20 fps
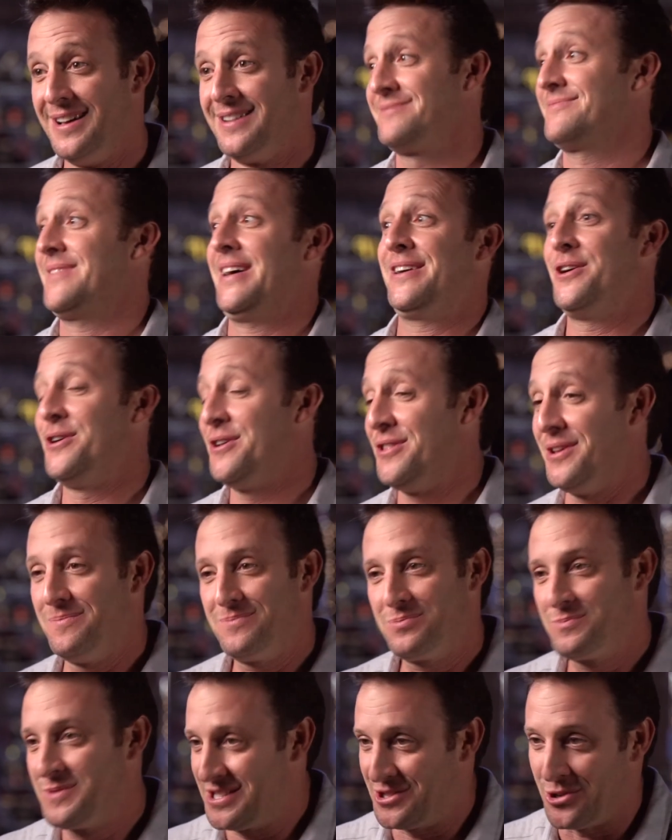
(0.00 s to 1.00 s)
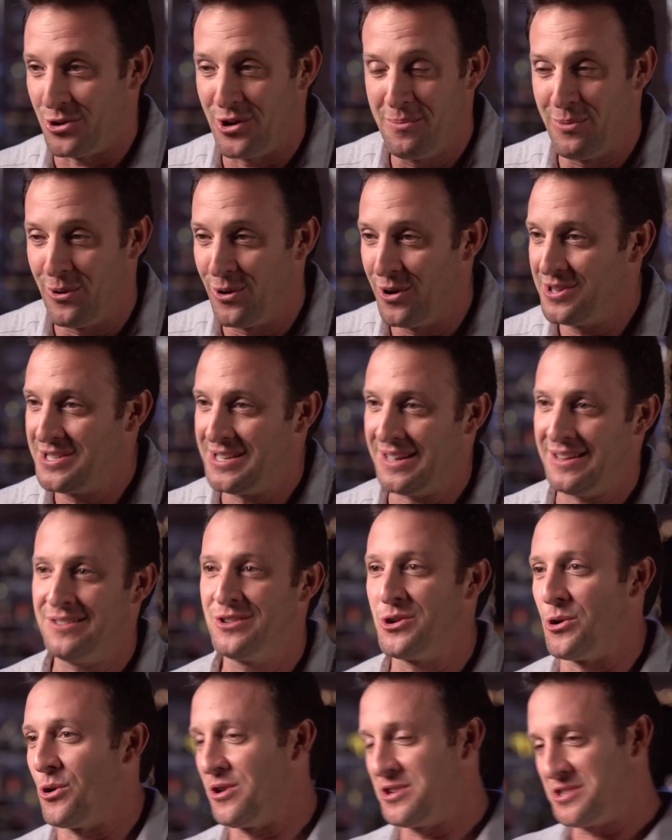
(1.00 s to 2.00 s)
I go to the storyboards and
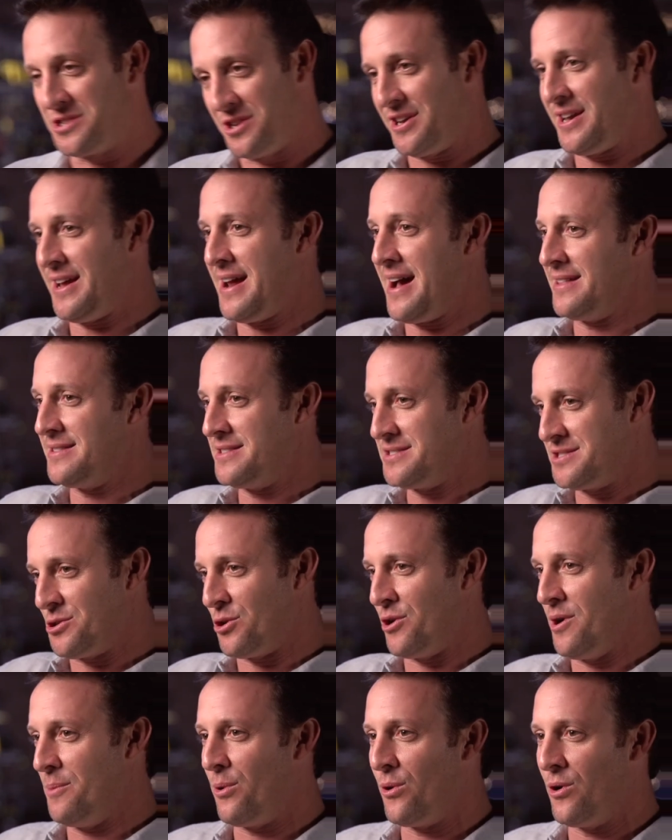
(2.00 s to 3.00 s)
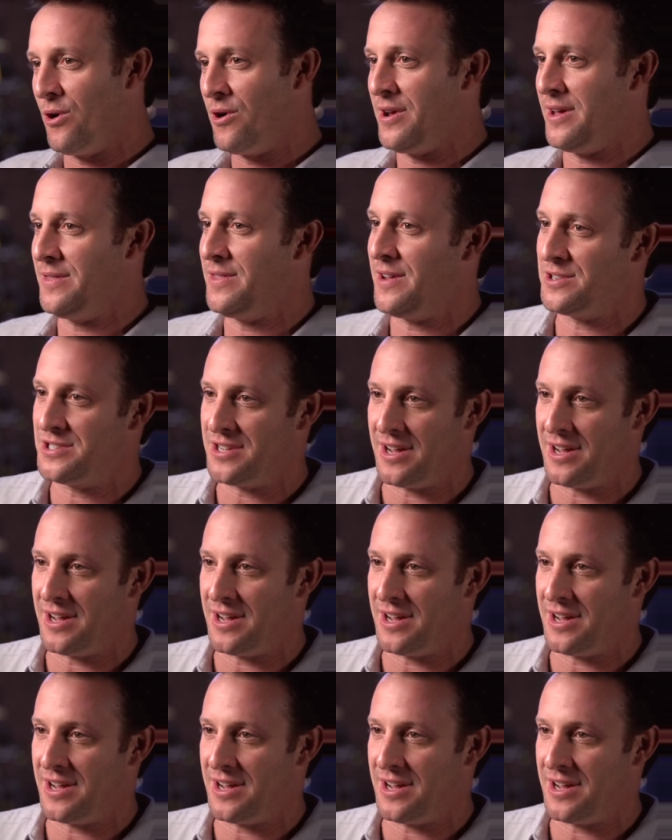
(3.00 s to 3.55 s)
Gore's looking at the storyboard and there's